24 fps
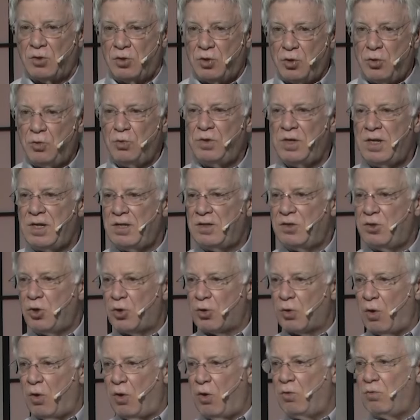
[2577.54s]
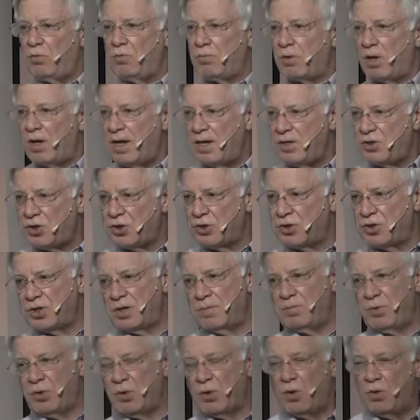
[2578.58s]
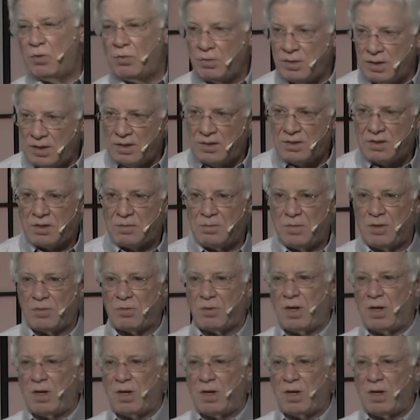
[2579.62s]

You need your own relationship, your own intimate